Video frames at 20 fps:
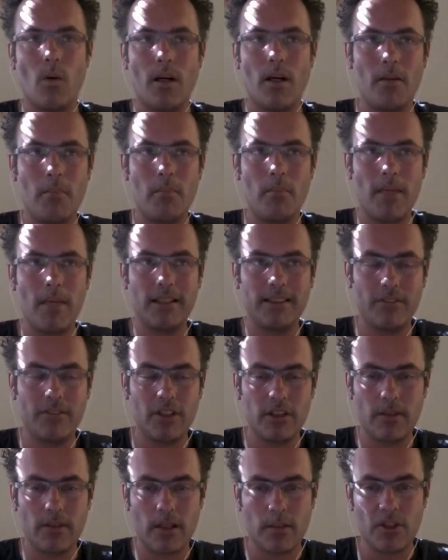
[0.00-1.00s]
Well, my
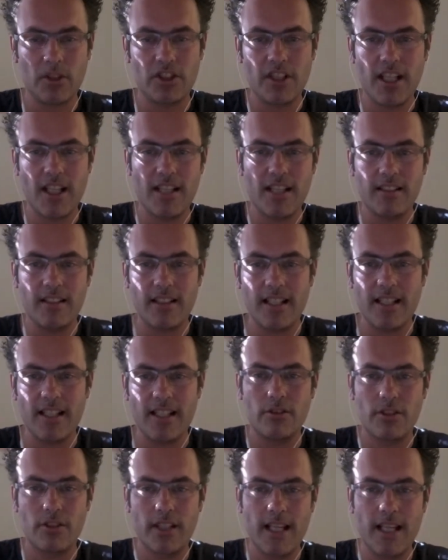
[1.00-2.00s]
definition of optimization
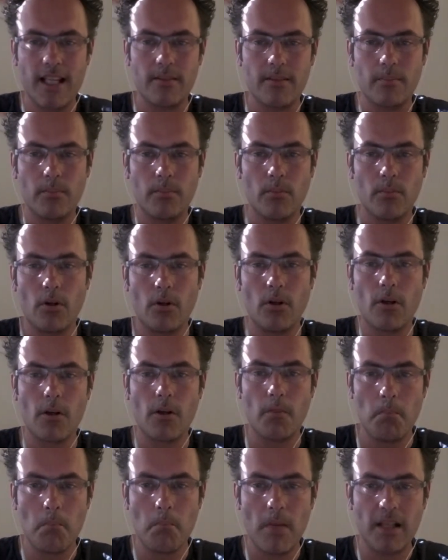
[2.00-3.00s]
is to get
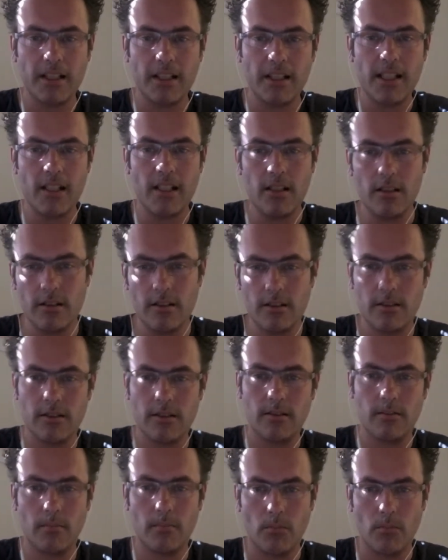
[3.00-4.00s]
more money,
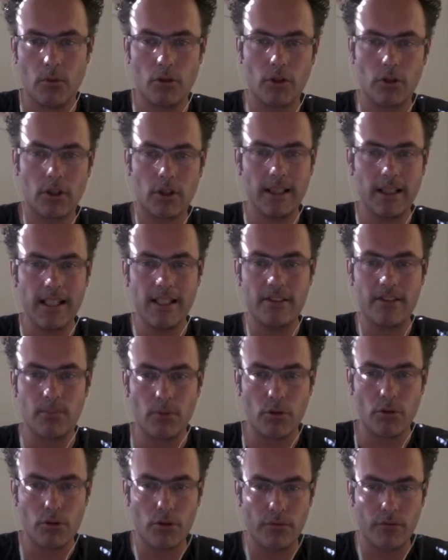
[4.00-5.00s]
more
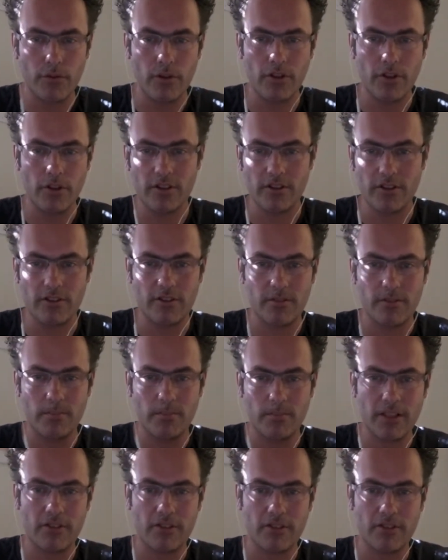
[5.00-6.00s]
leads, more conversions,
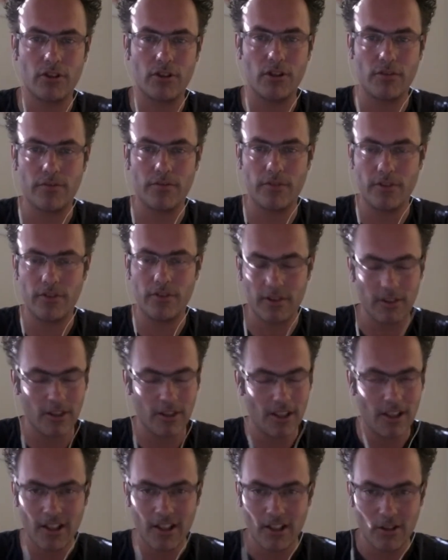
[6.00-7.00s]
better server
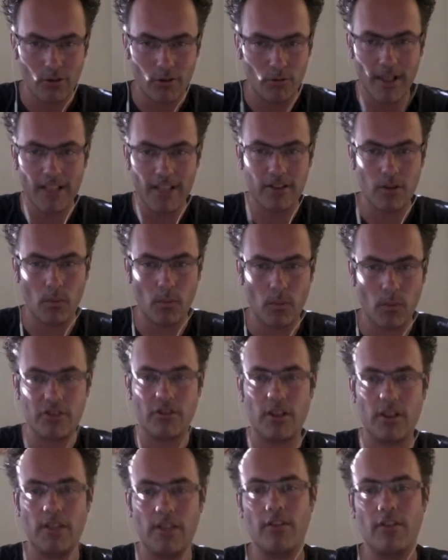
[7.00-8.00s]
rates or
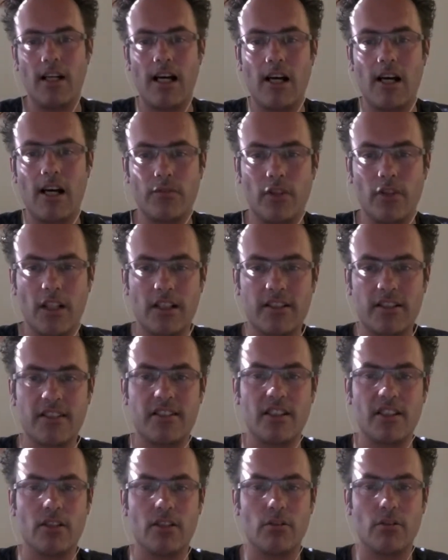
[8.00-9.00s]
whatsoever out of your
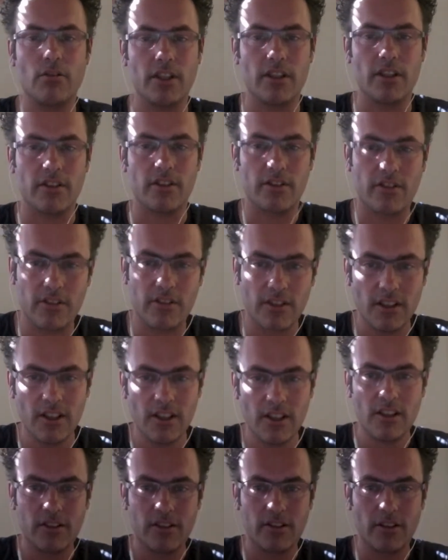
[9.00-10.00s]
existing audience.
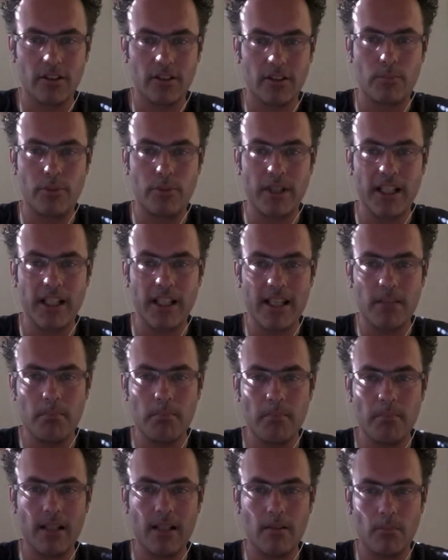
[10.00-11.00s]
So not bringing
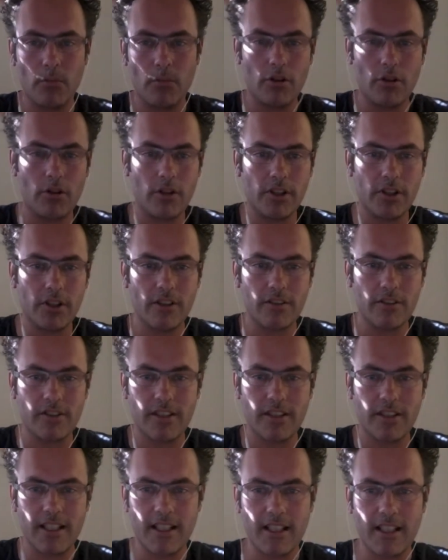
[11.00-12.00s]
in more
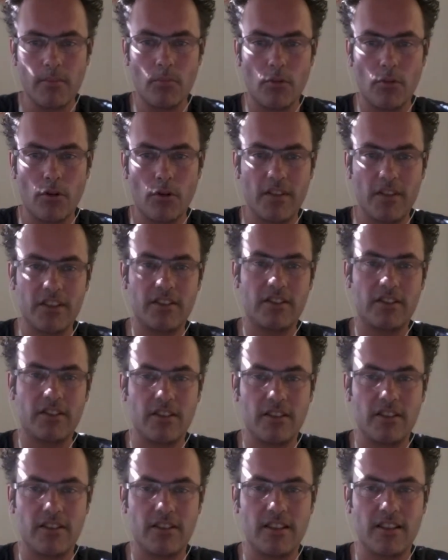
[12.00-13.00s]
audience, getting in more
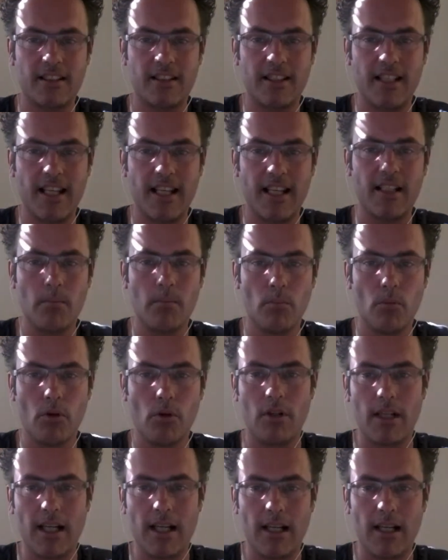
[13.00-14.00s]
visitors, it's just getting
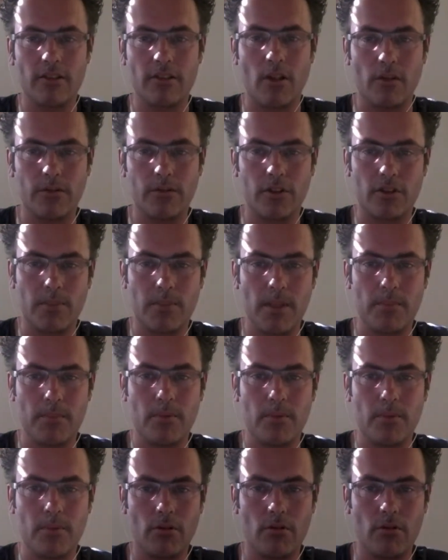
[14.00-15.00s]
more out of those
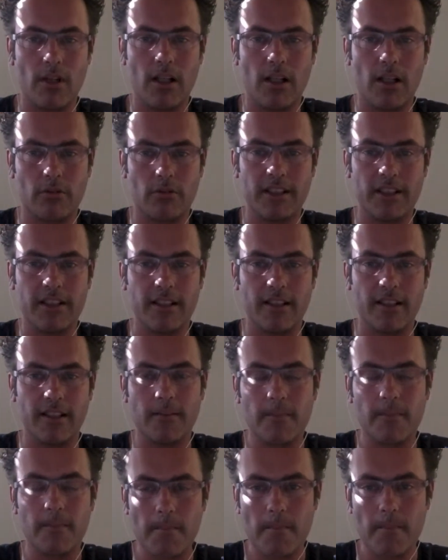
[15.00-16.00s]
people who are already
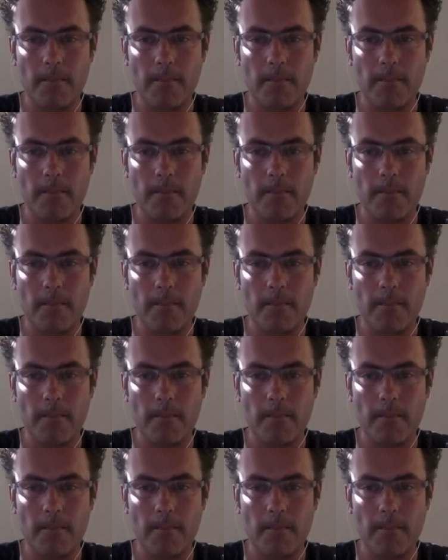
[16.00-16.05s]
there.